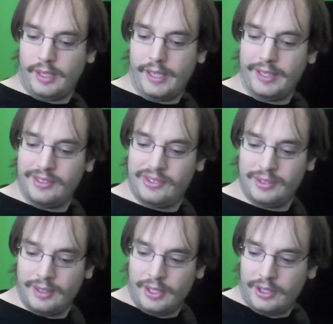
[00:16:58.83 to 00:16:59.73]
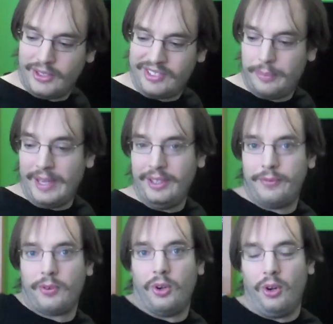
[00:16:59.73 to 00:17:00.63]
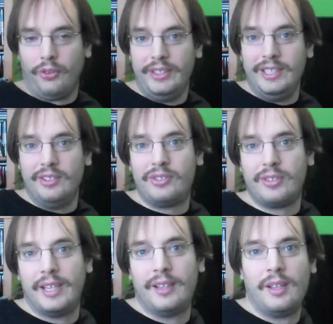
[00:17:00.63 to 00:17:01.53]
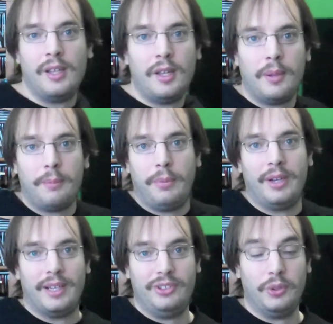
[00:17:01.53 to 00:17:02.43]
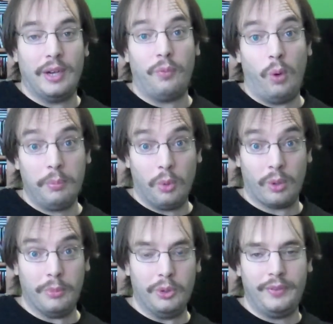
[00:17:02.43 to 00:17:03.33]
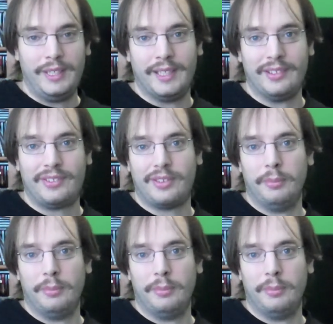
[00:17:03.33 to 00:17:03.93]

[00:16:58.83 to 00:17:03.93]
And so that's about it for all these. But I do have one more movie, and it's